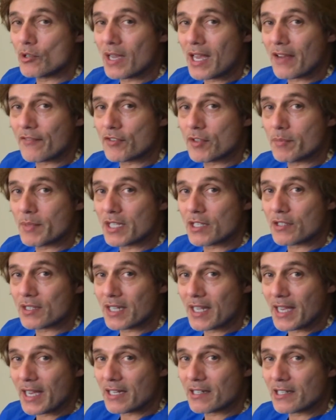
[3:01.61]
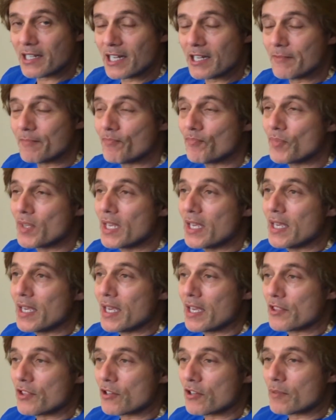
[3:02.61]
you have to be a good candidate.
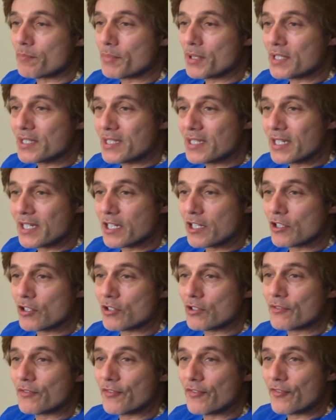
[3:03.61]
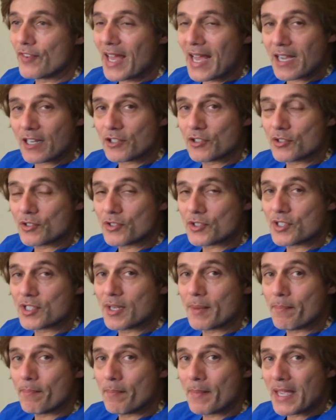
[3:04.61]
And there are particular factors
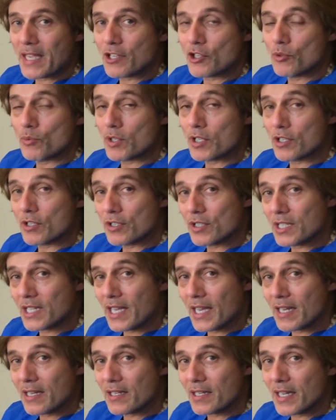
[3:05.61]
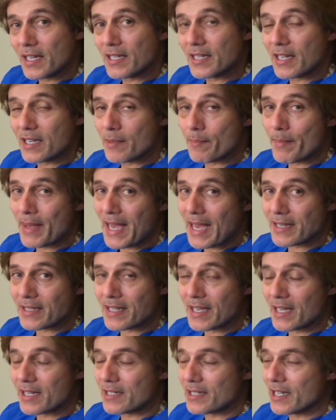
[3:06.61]
that make you a good candidate and a bad
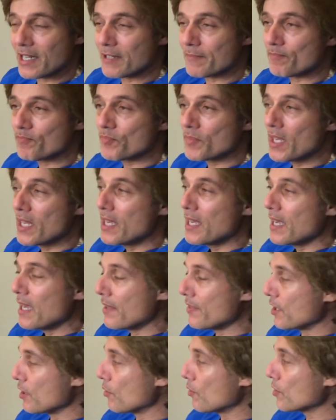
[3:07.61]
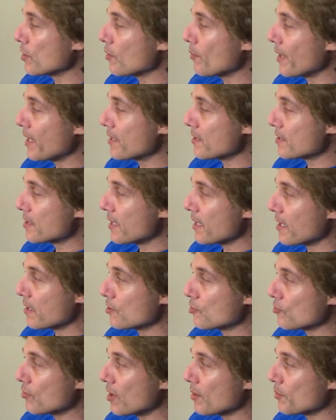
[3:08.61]
candidate. And the only way to stay out
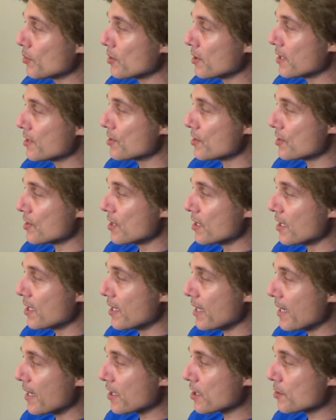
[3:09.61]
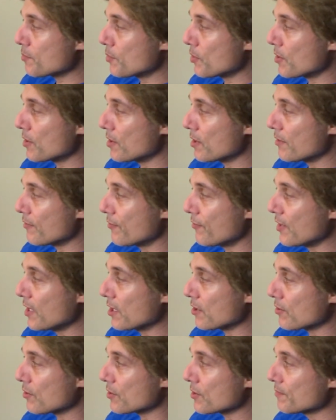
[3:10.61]
of trouble is to see an expert in the
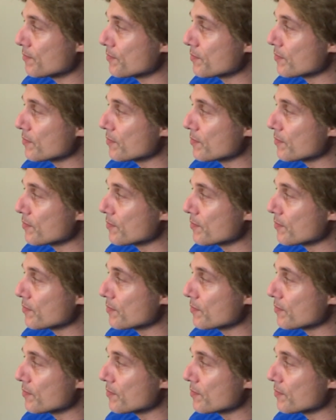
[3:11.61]
field